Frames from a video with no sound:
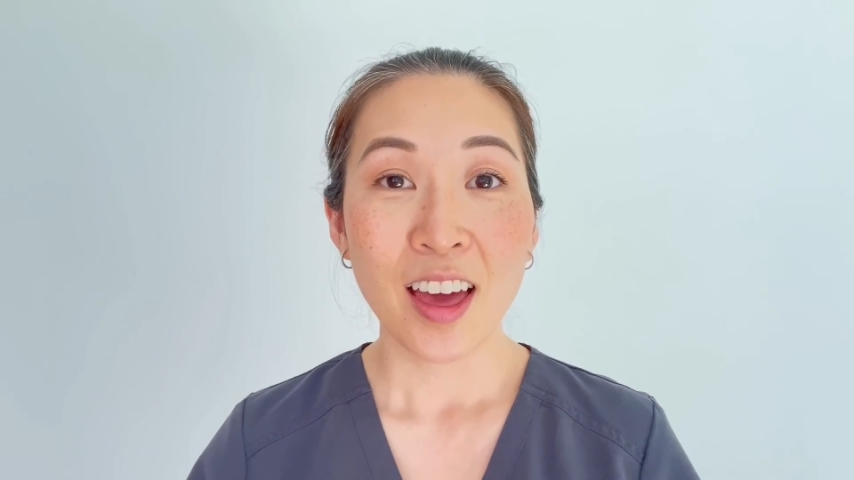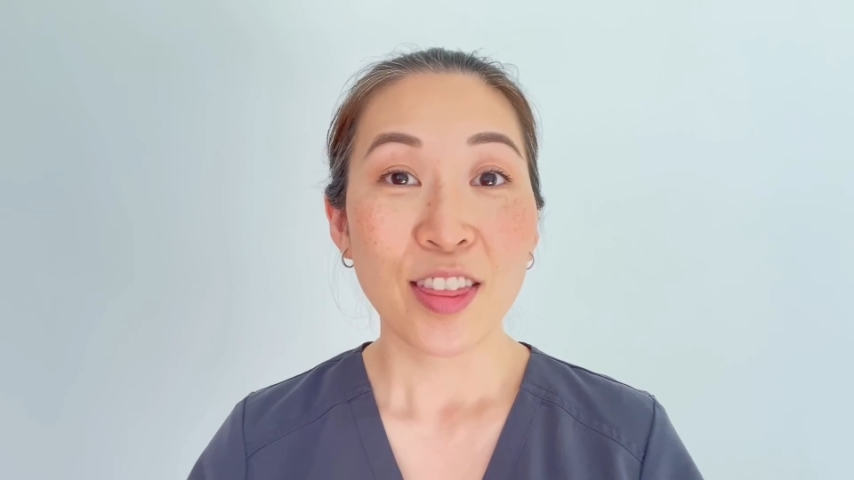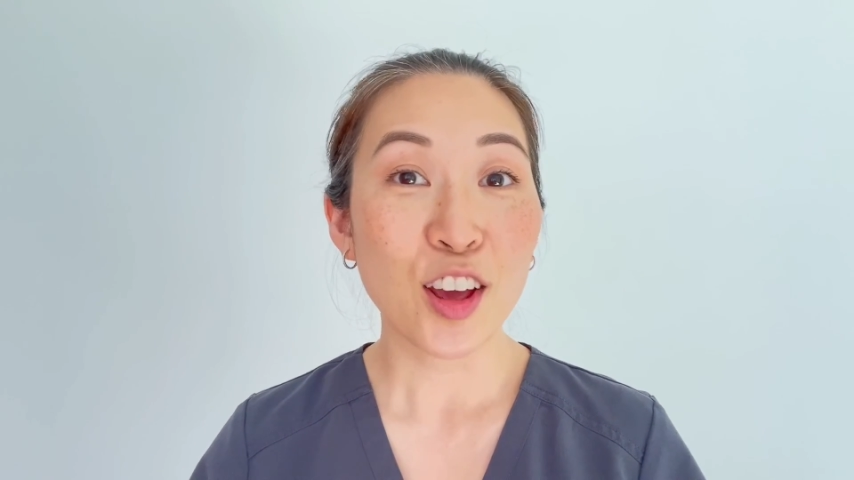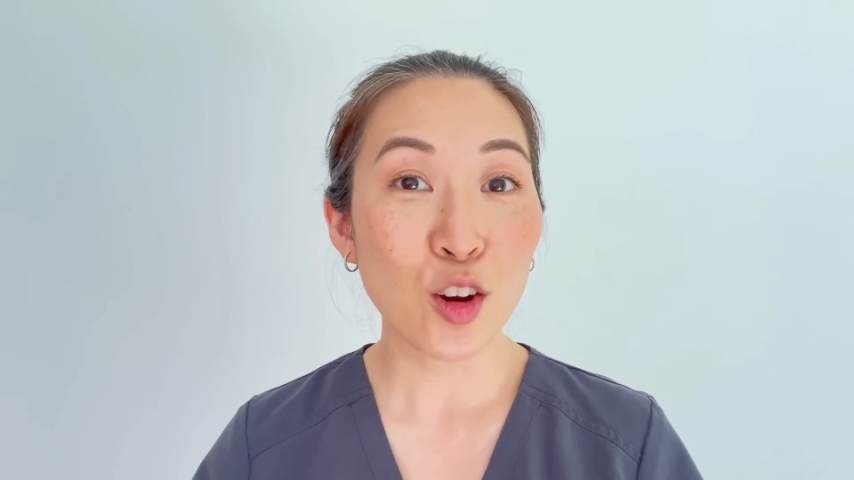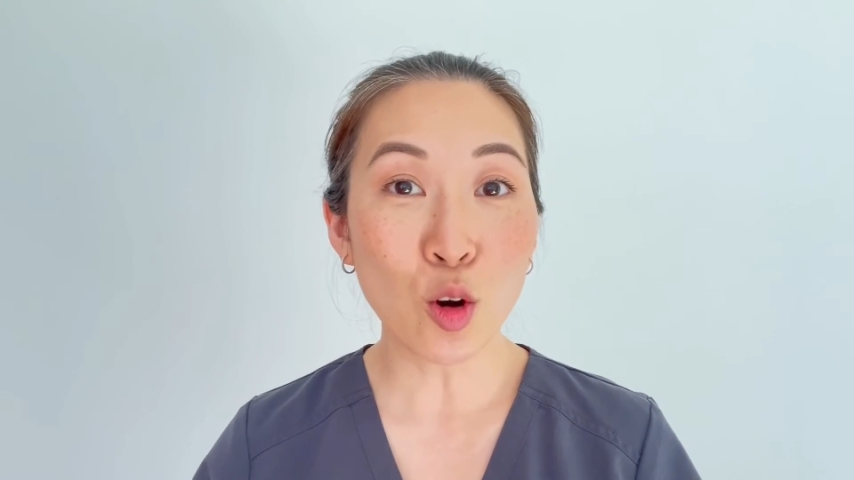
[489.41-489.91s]

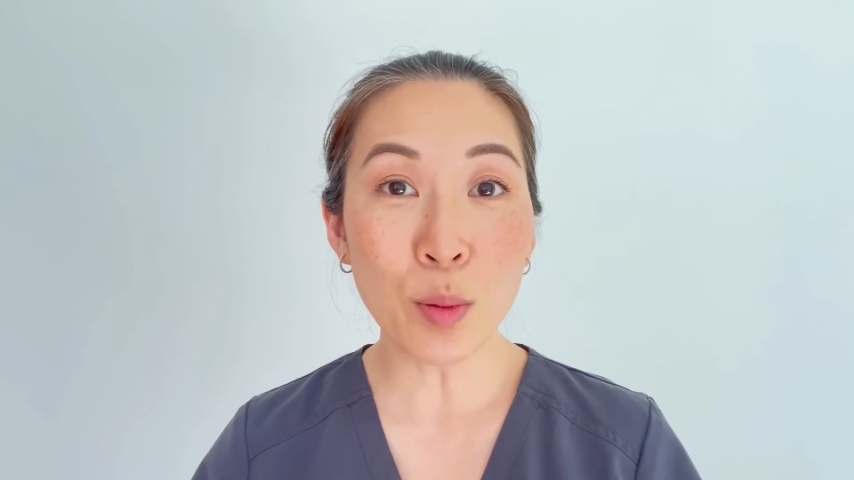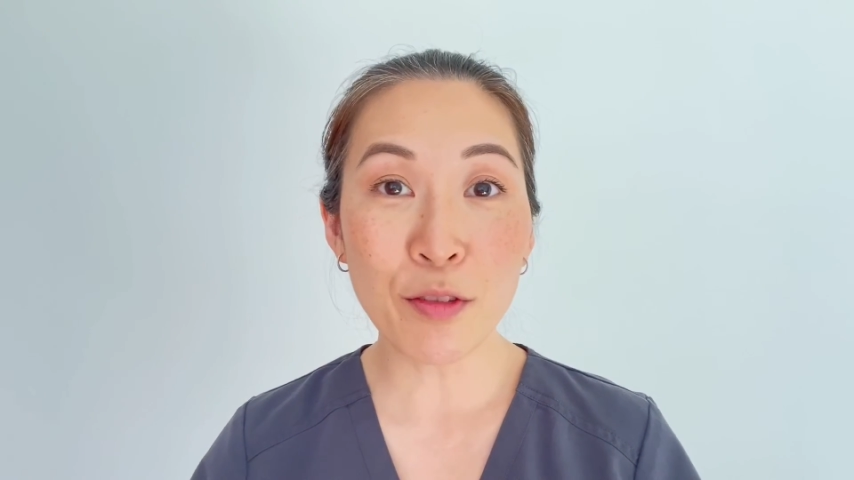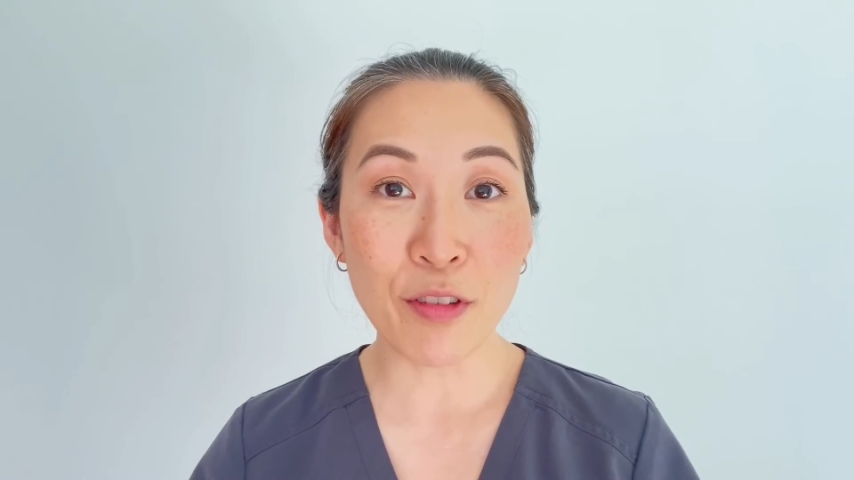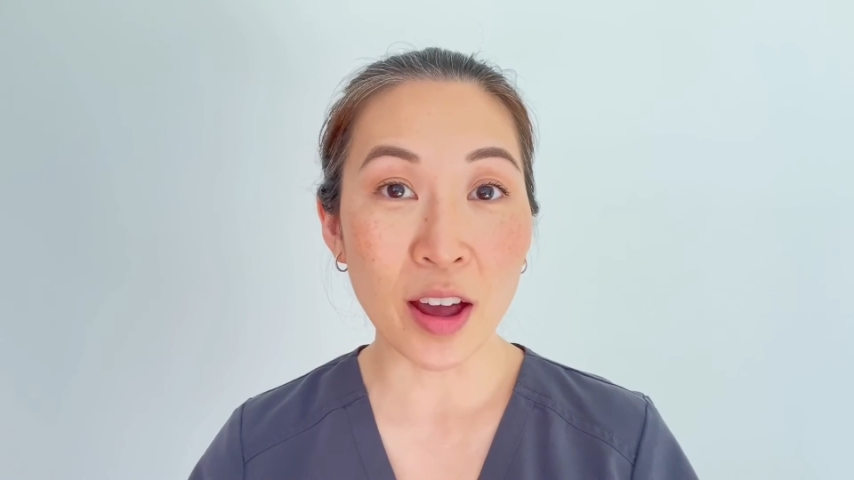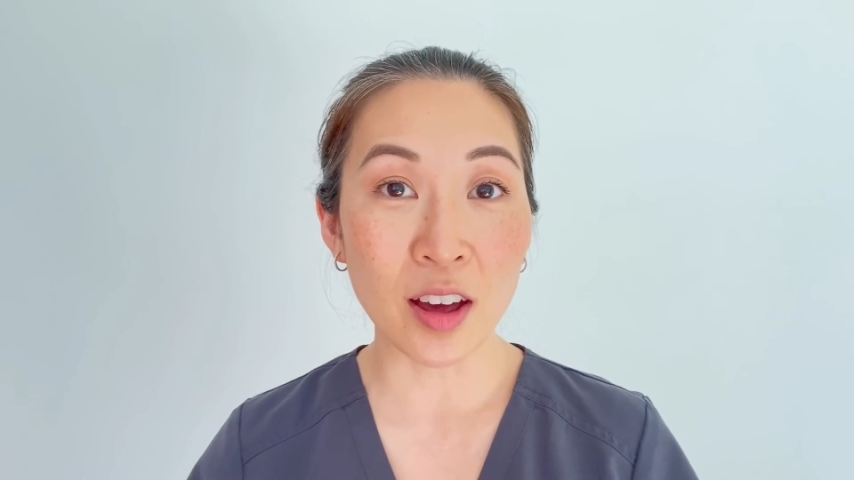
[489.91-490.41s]
They can all be
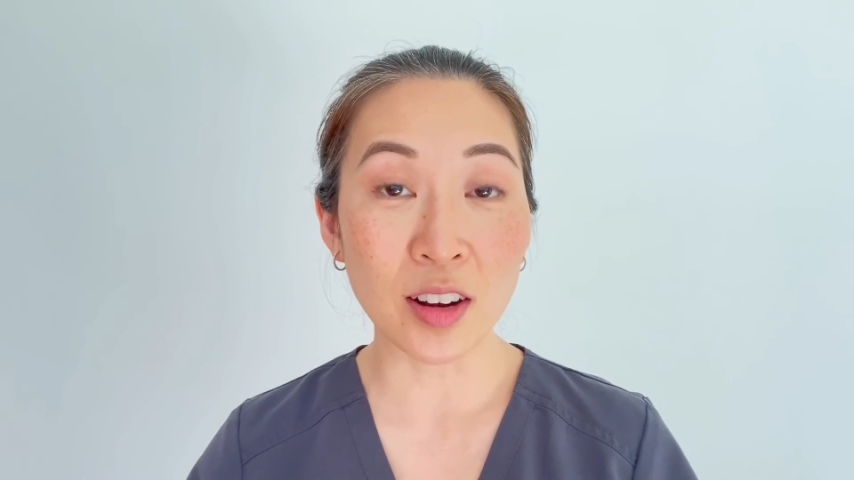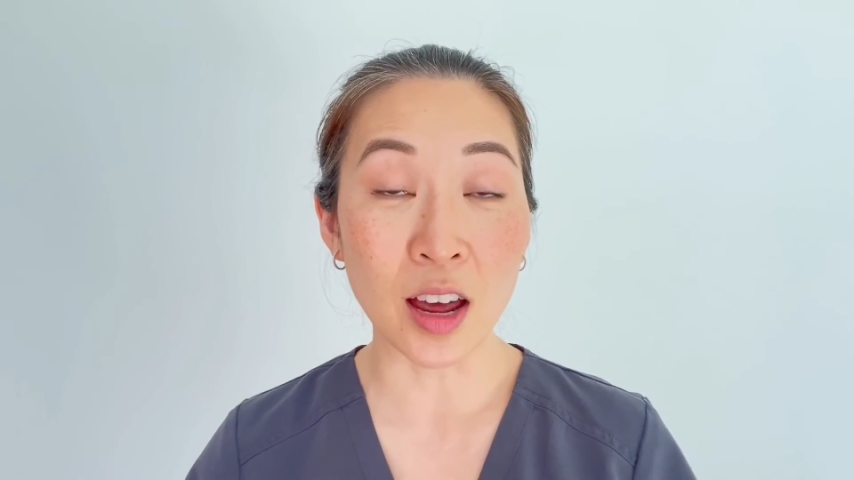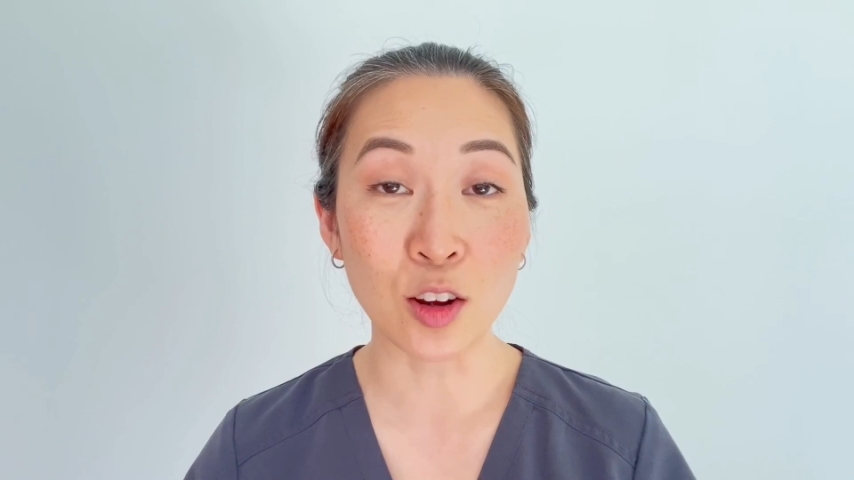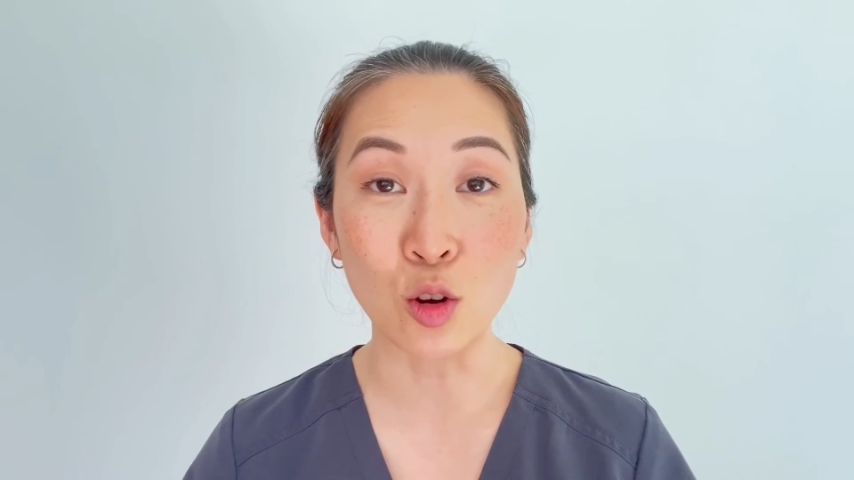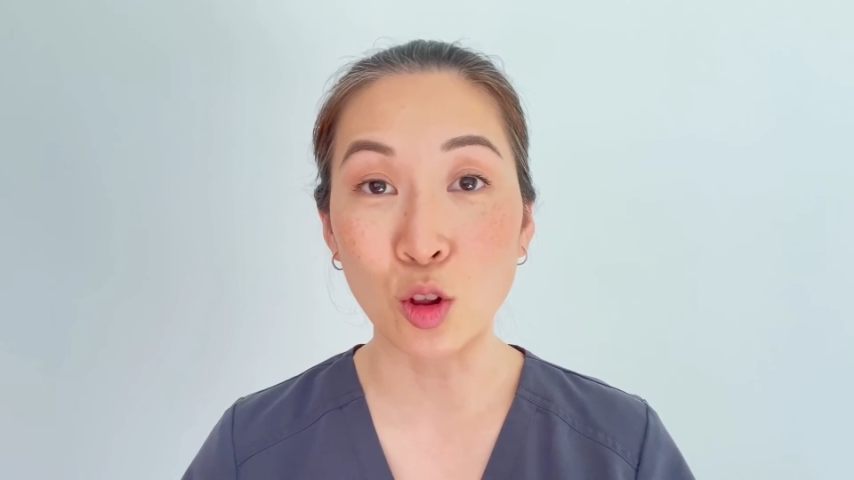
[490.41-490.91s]
found
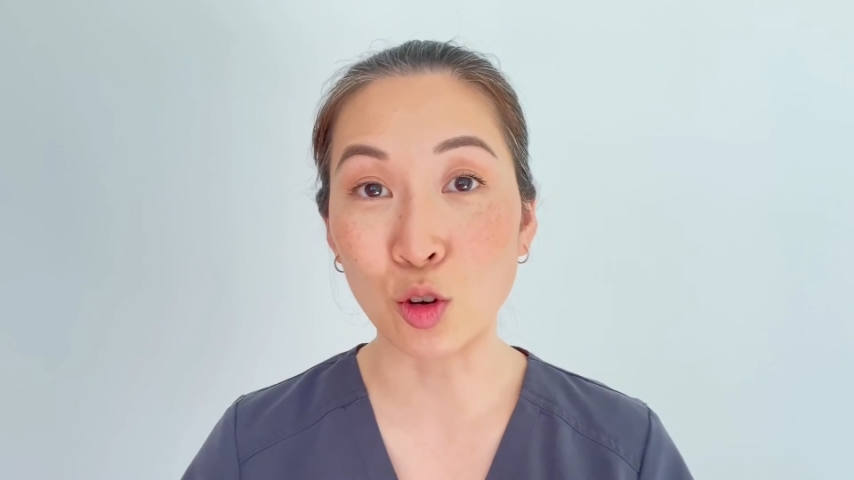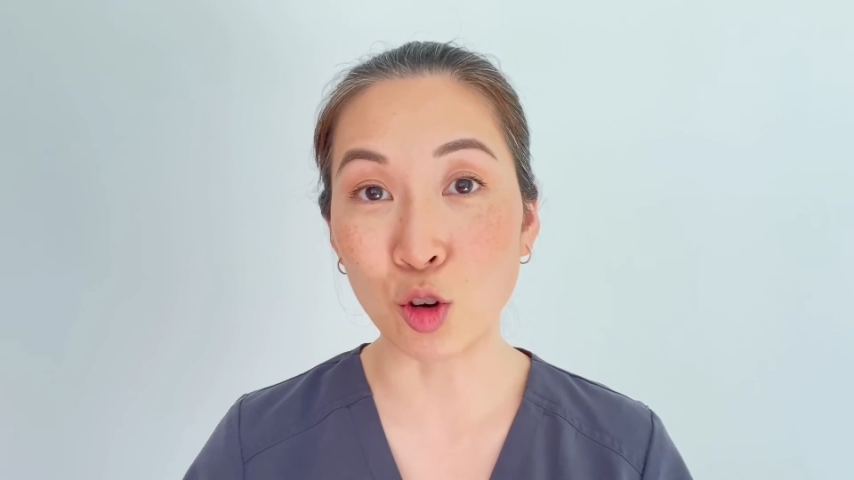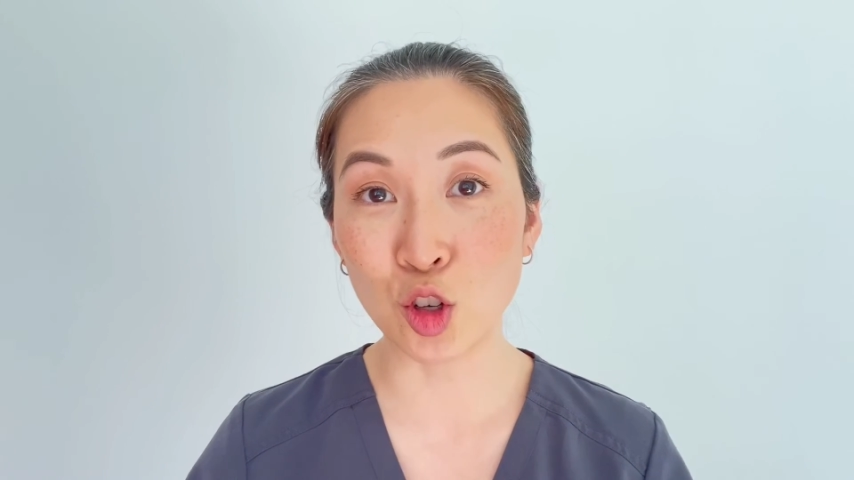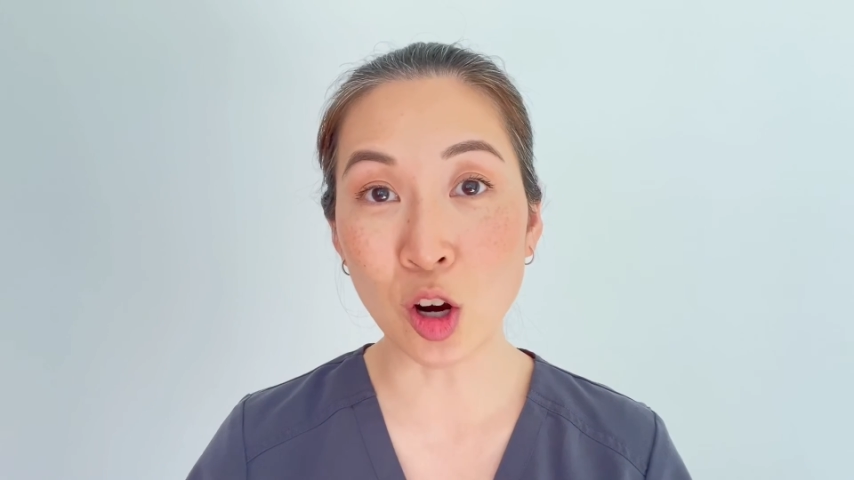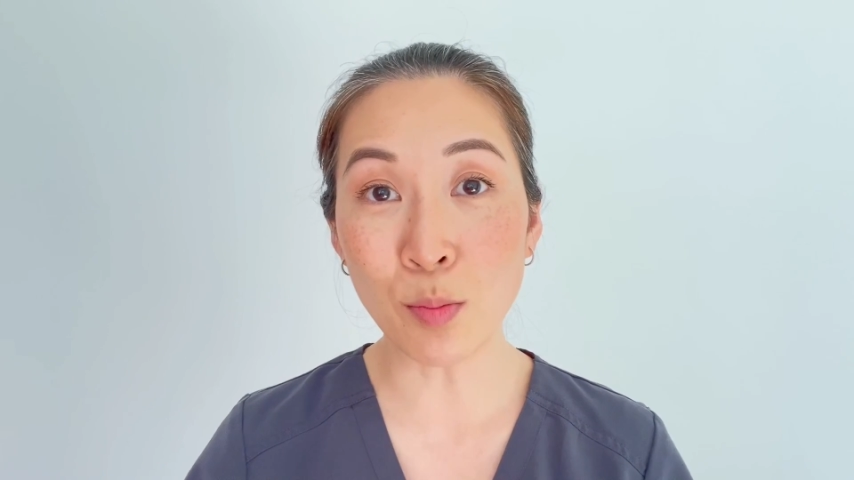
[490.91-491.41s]
at your local
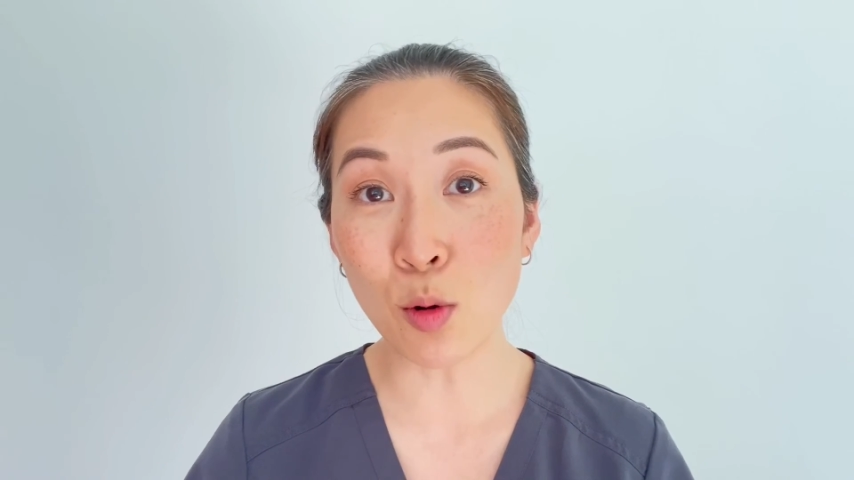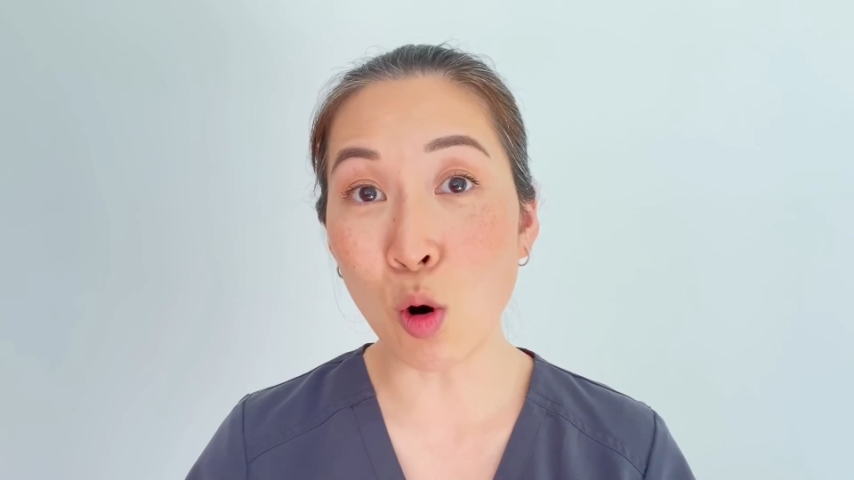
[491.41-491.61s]
shop